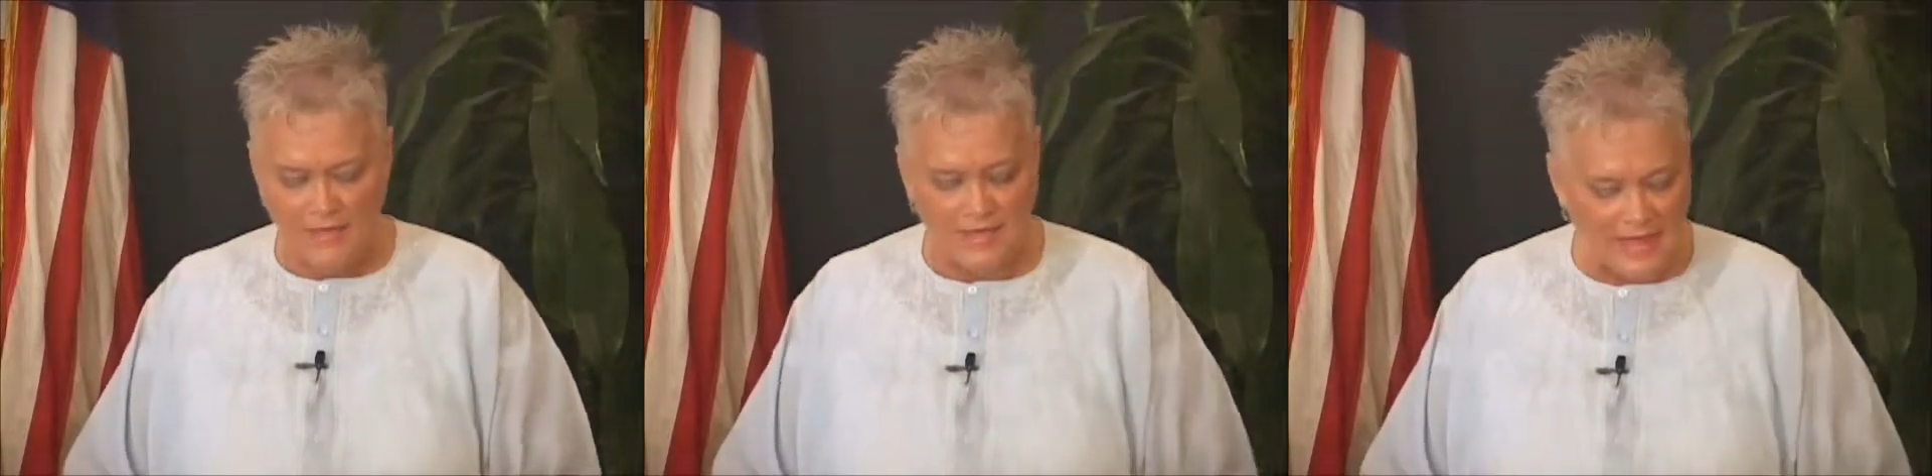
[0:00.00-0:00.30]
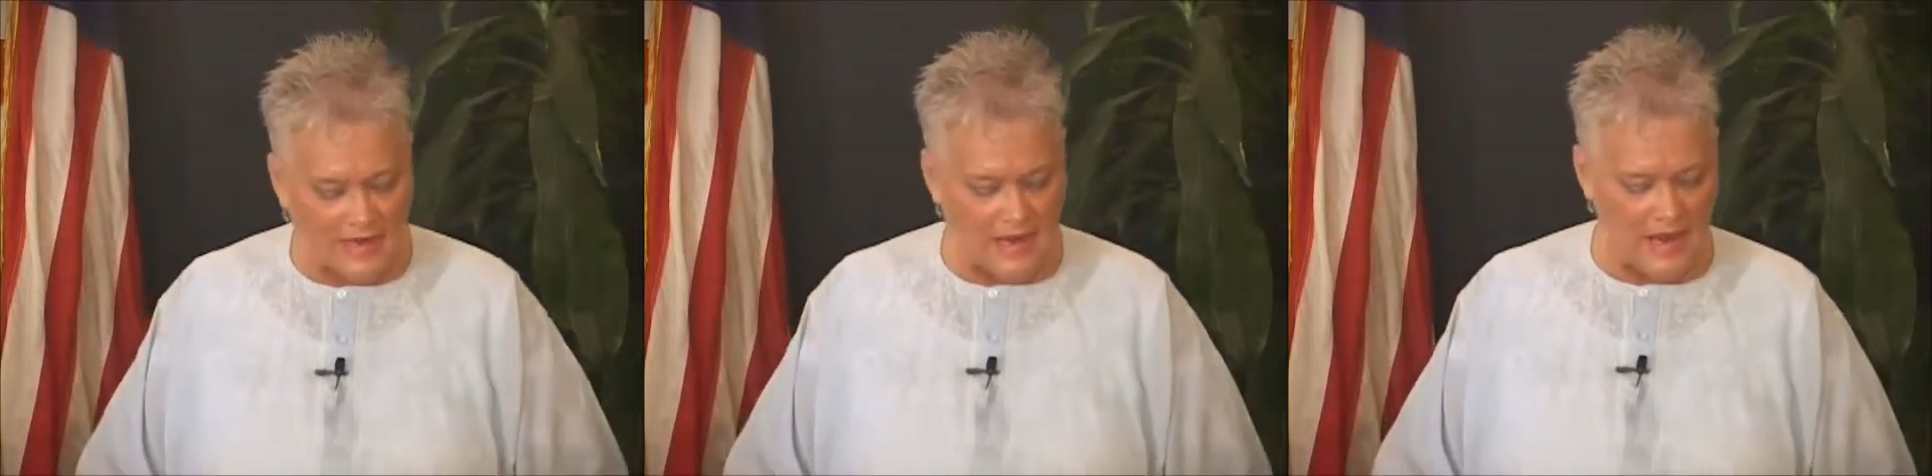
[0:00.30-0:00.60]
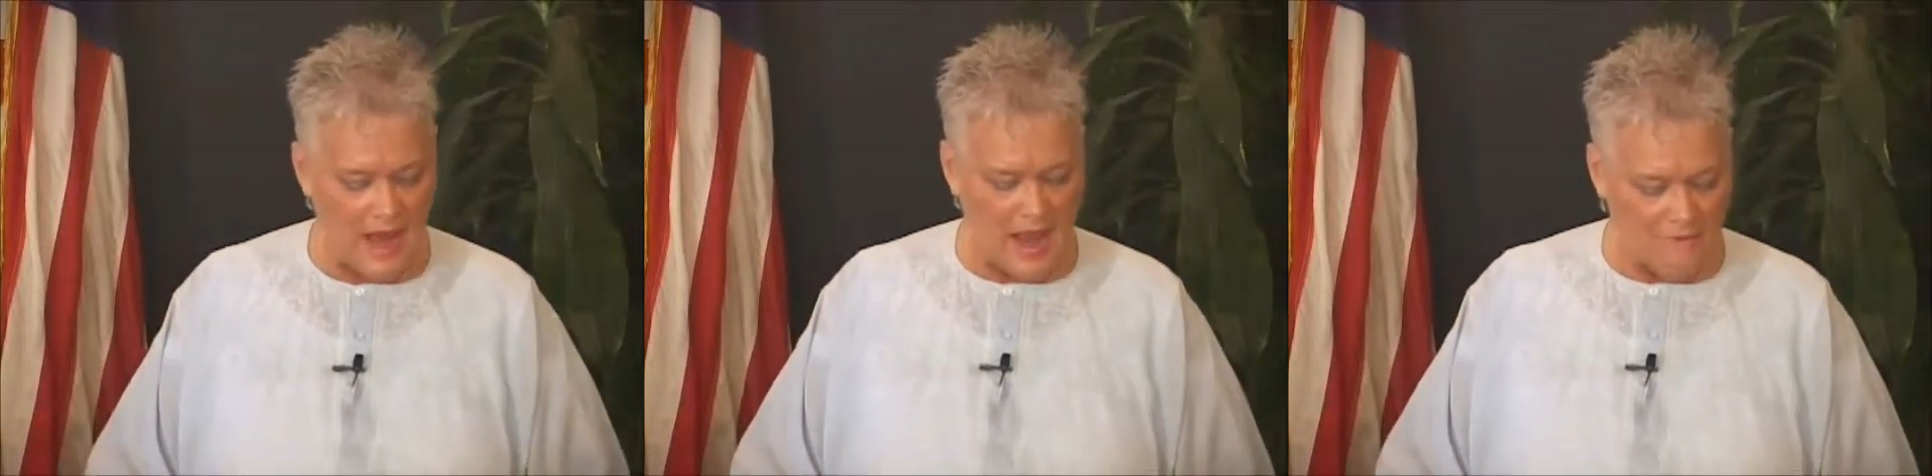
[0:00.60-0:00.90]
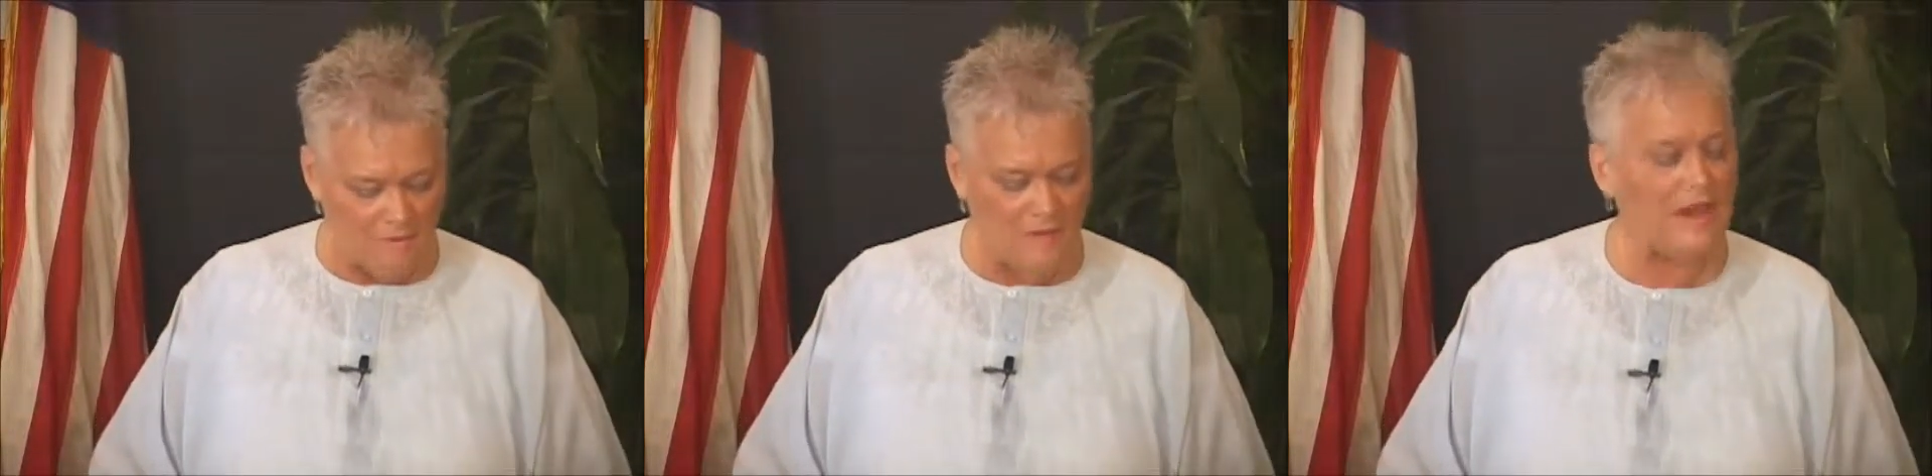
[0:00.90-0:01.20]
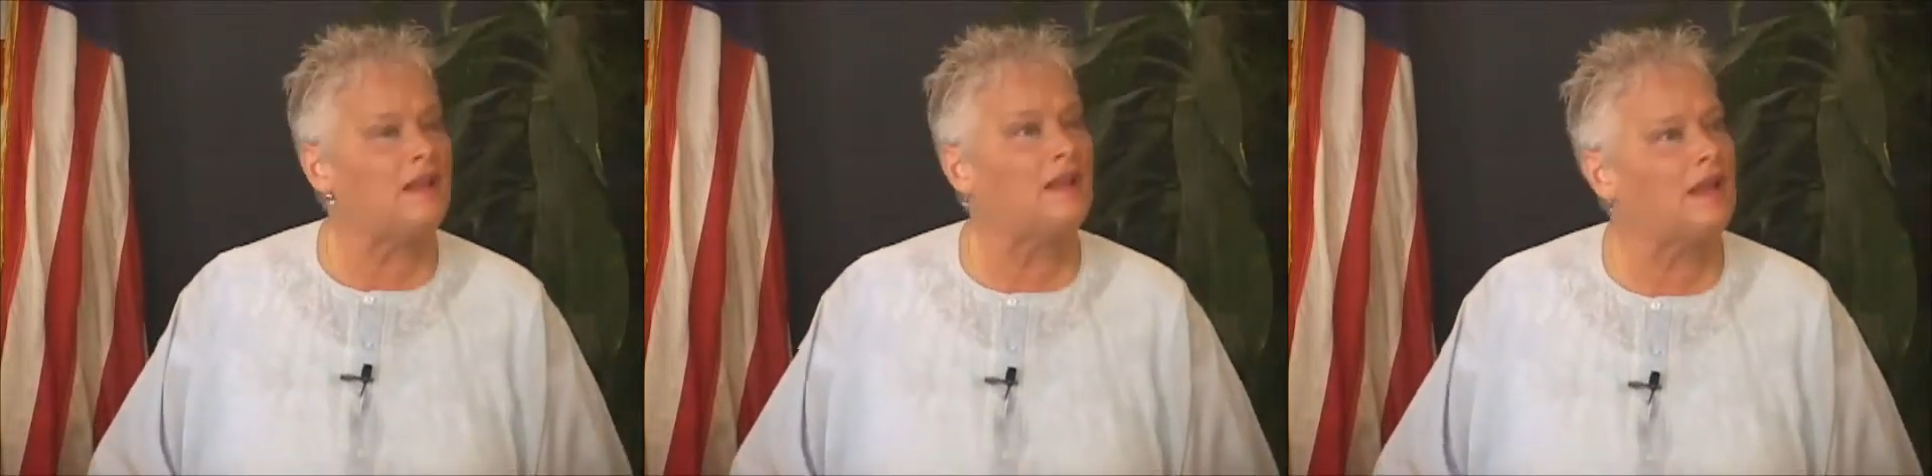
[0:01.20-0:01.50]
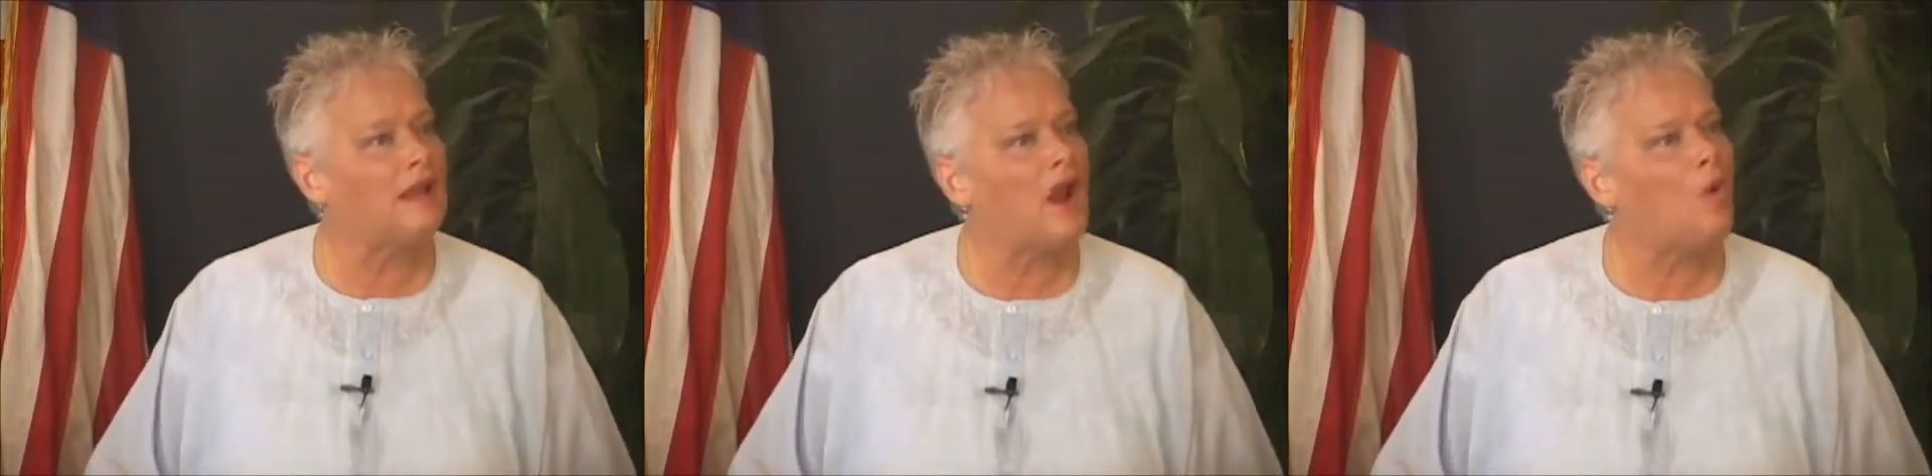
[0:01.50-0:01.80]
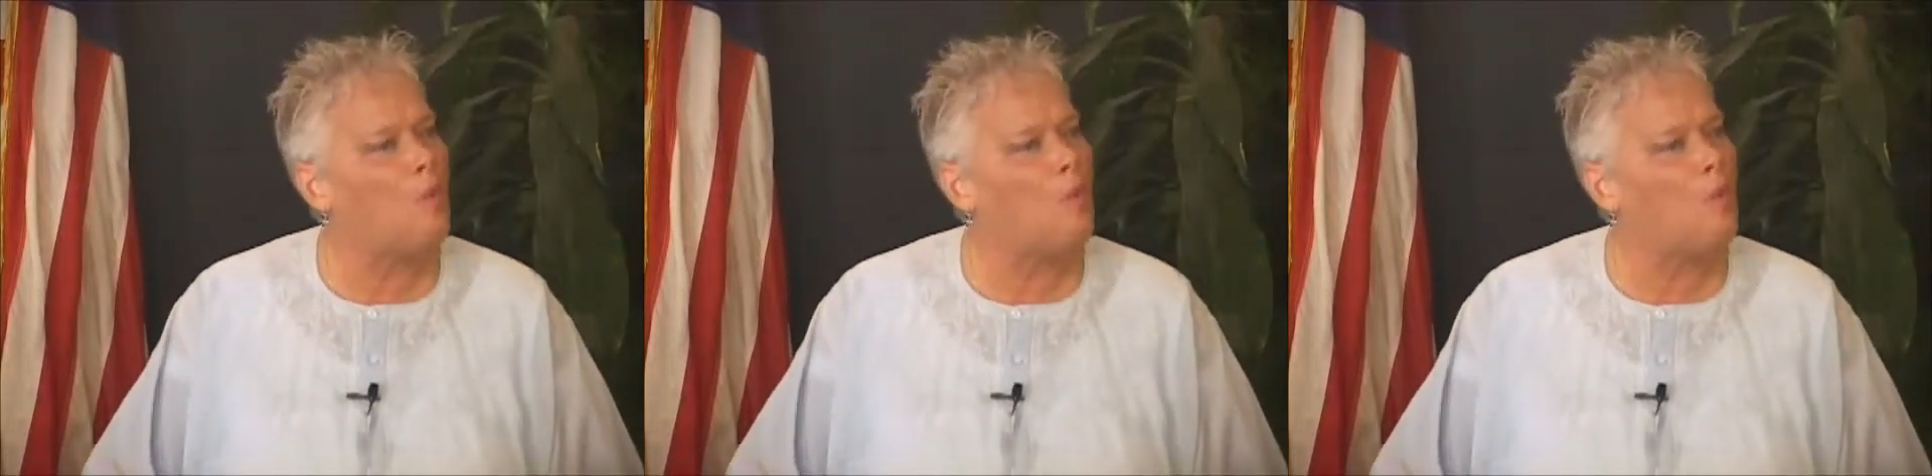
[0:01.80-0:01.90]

thinking and feeling